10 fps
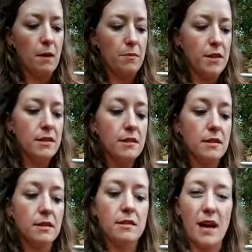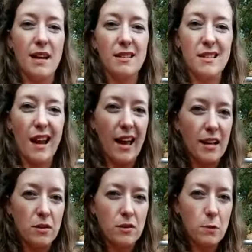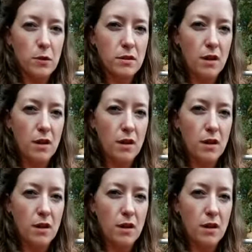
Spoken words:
This is the size that I use most